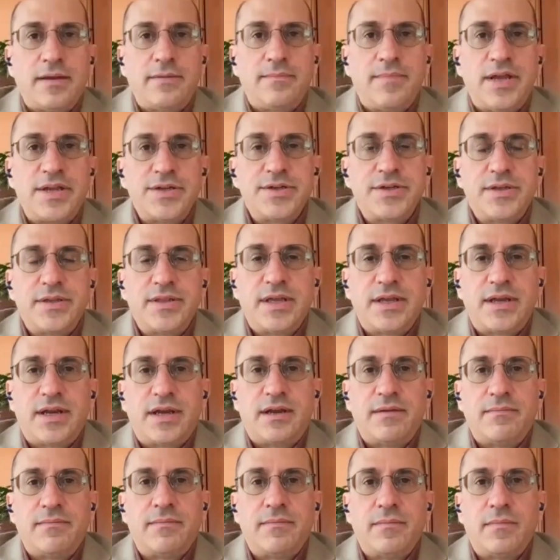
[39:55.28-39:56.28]
I could mention that
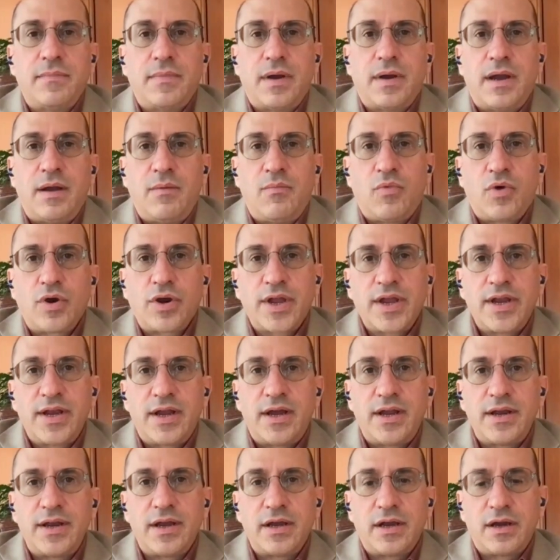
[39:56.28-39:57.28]
I'm
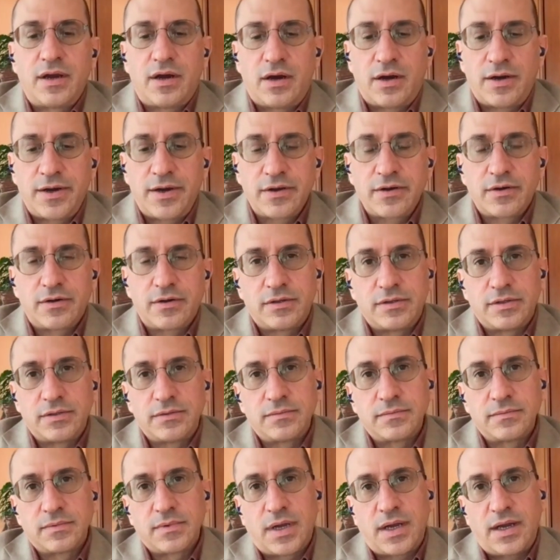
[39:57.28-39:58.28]
working on an
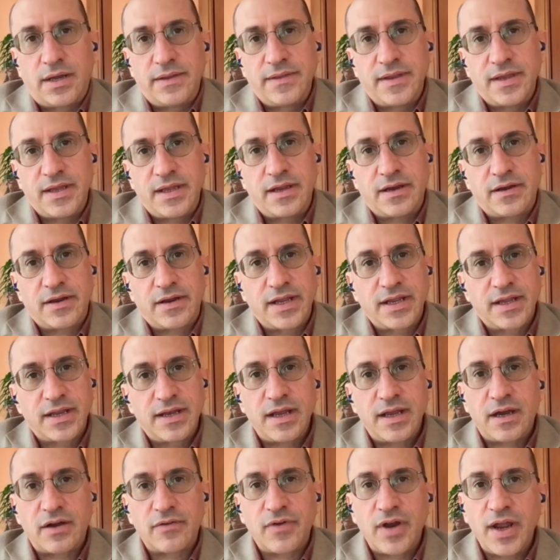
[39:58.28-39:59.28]
article on the Erie
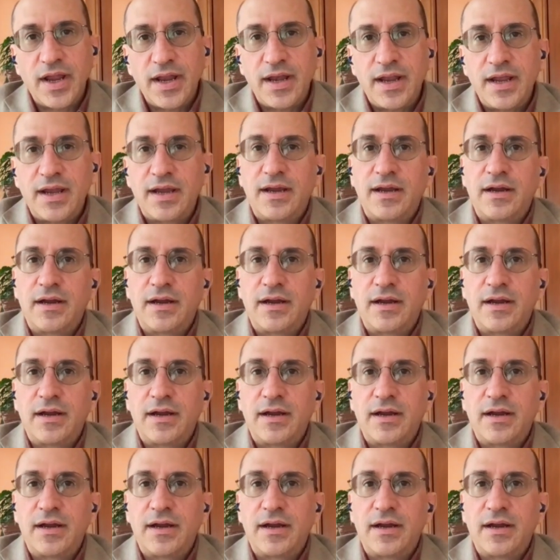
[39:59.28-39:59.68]
Canal right